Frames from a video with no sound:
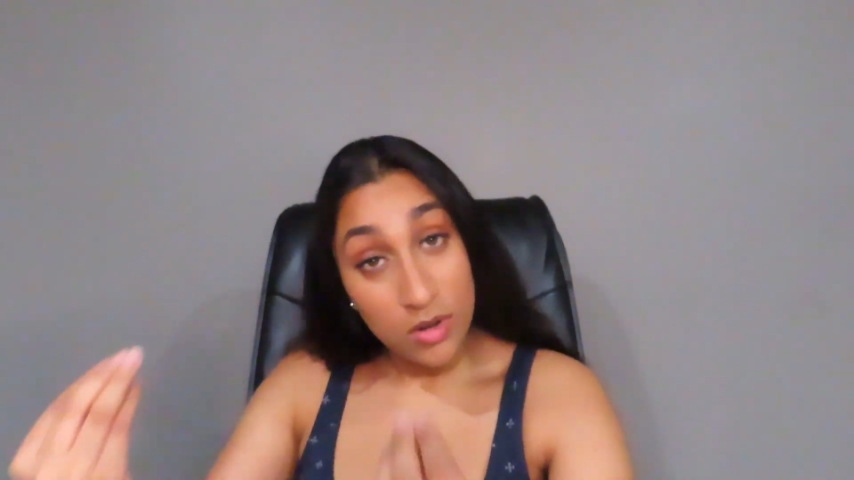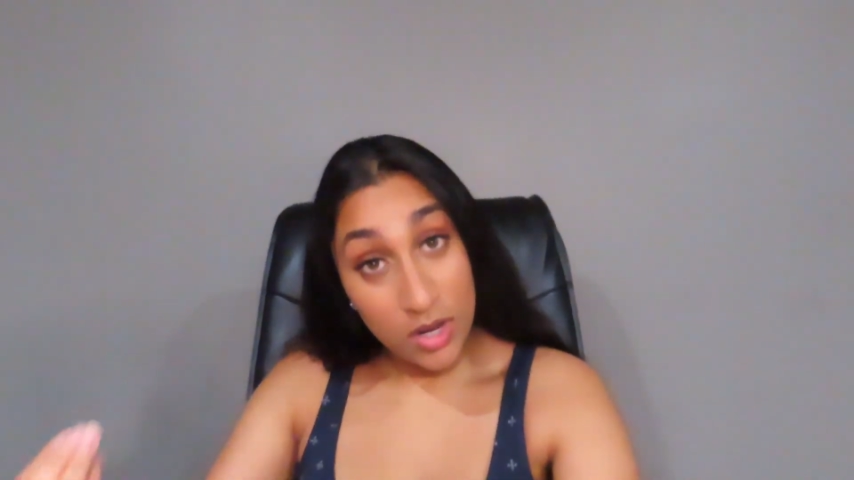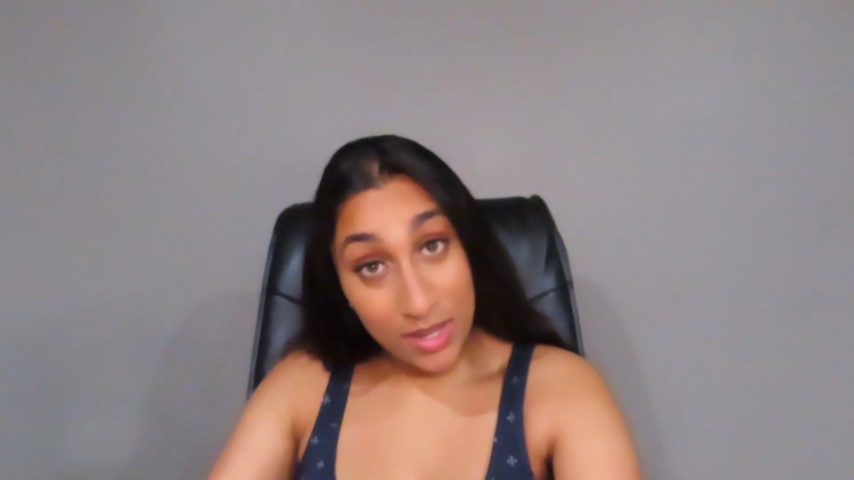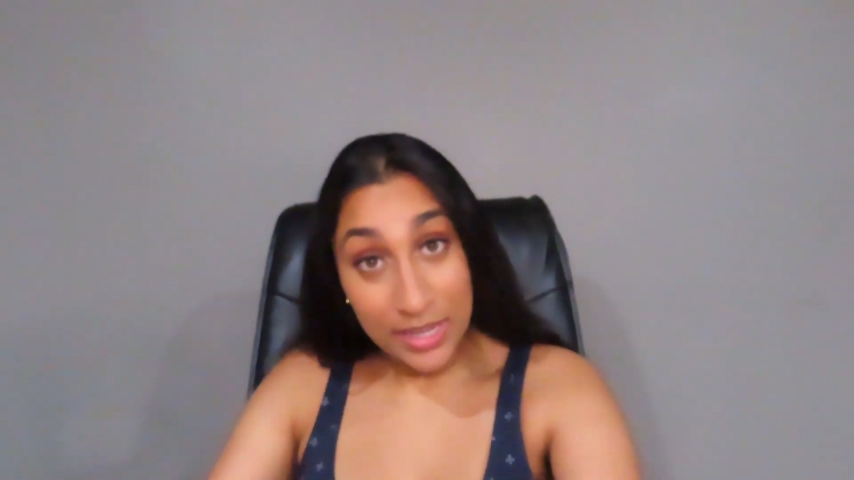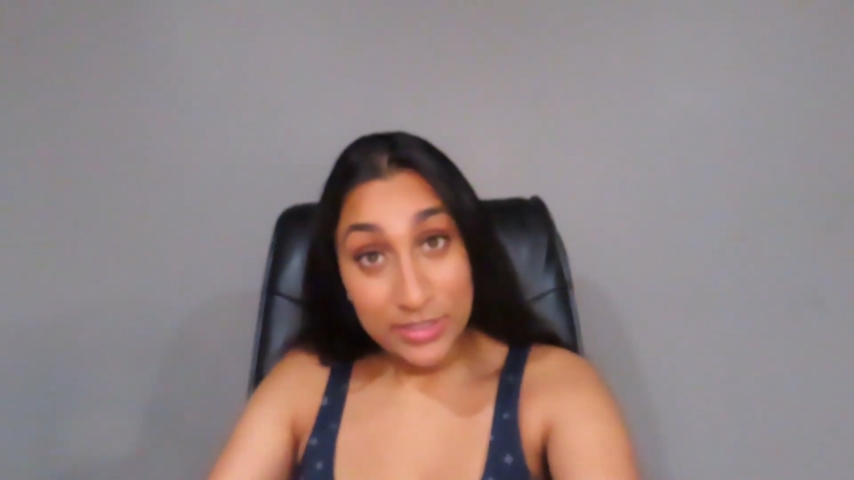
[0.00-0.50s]

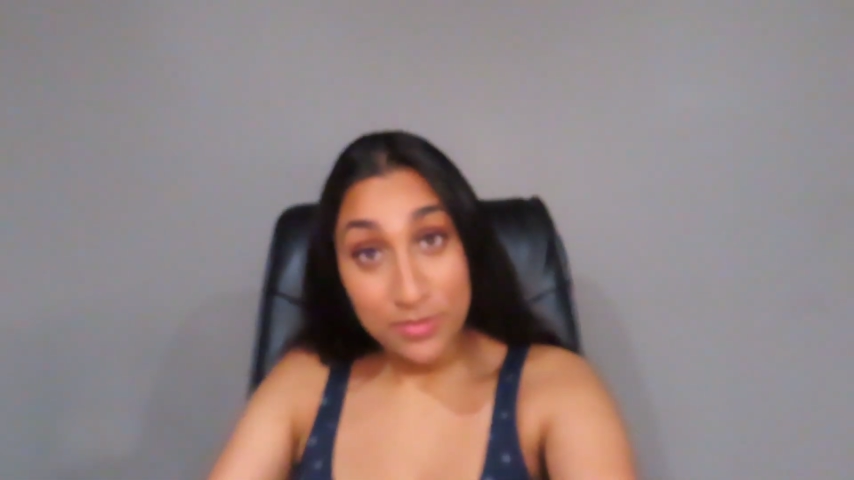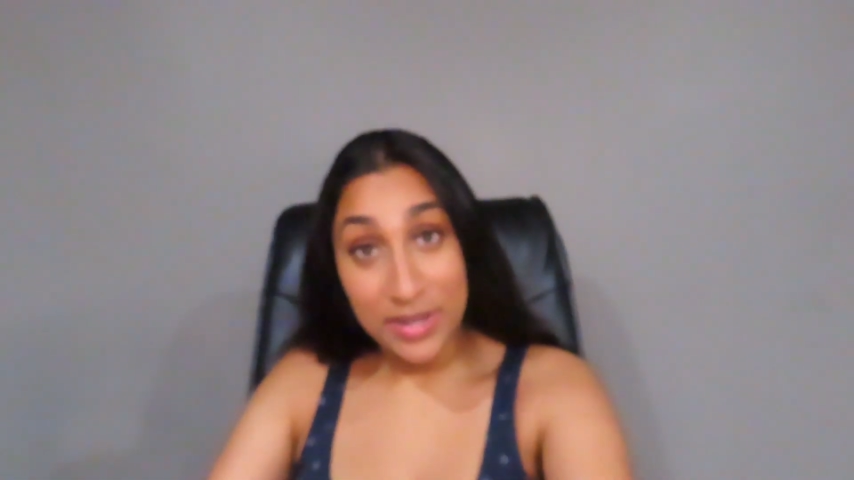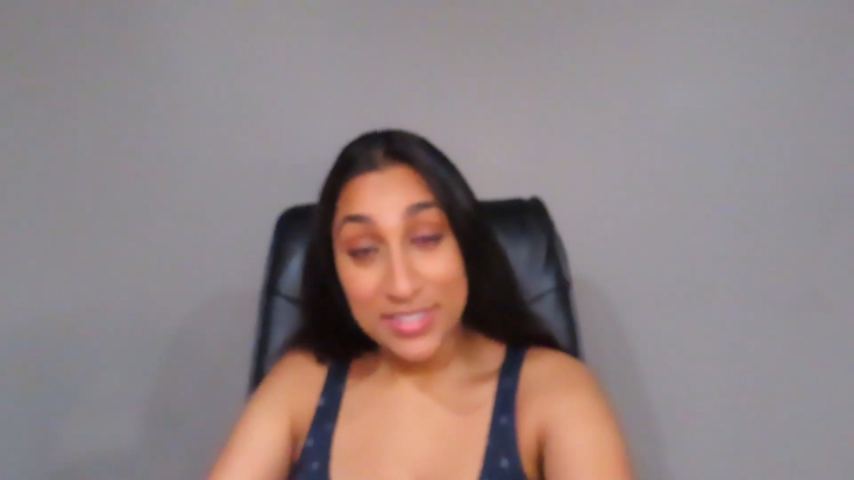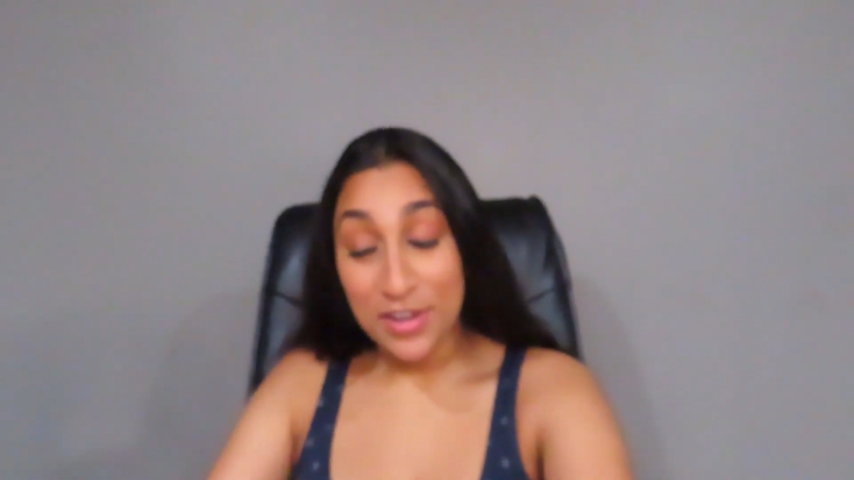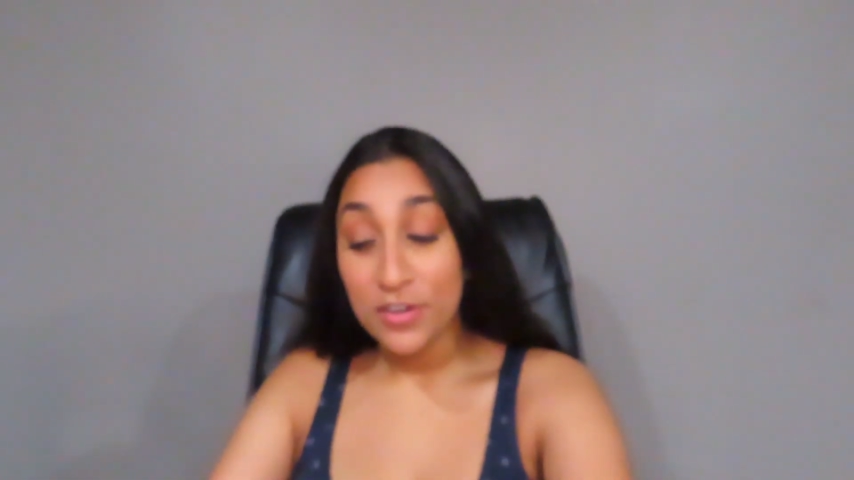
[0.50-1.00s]
collected
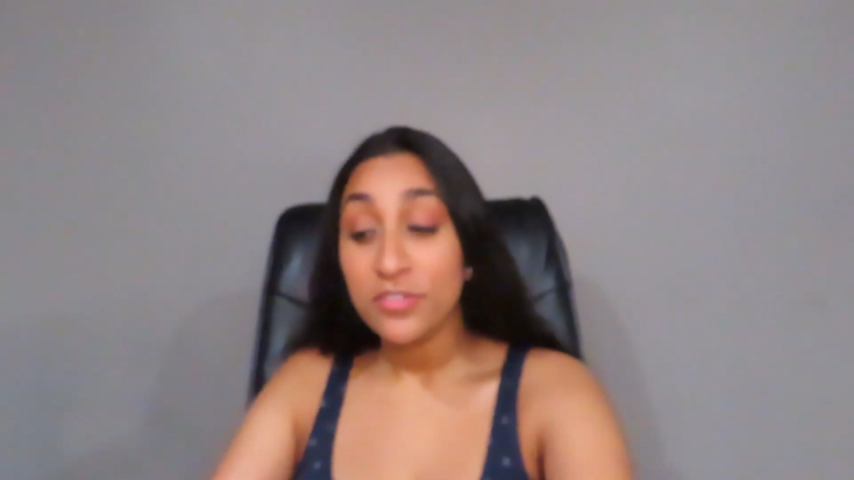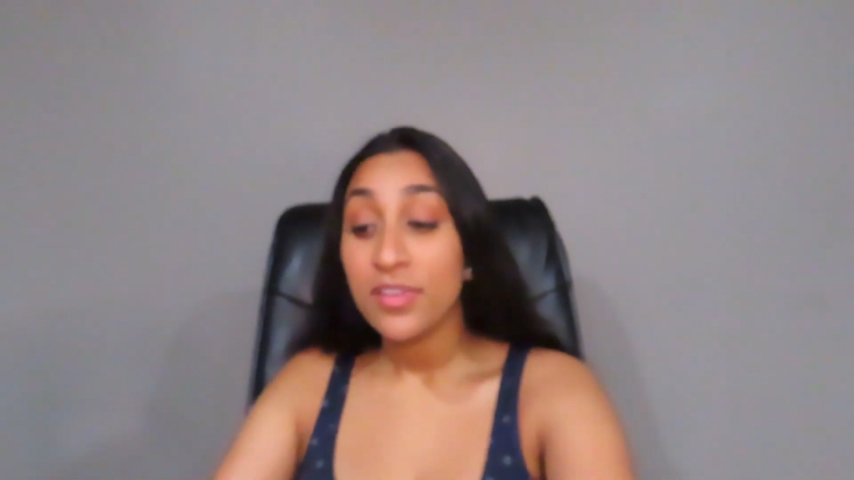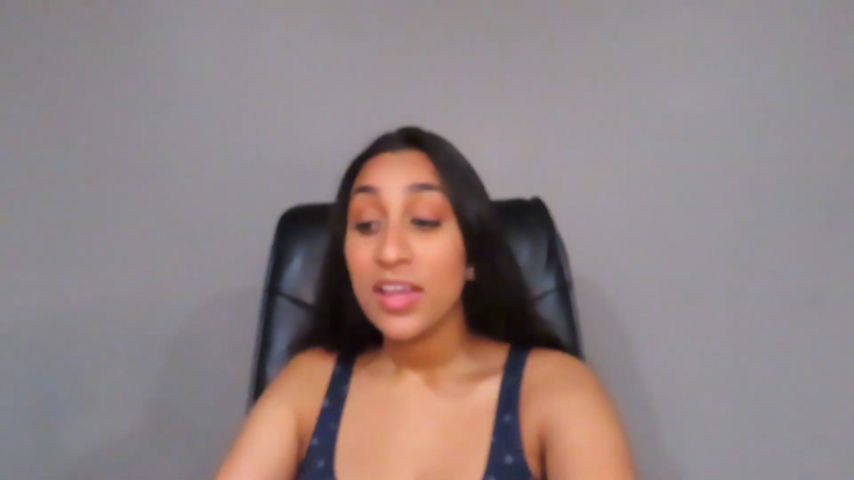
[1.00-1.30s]
myself,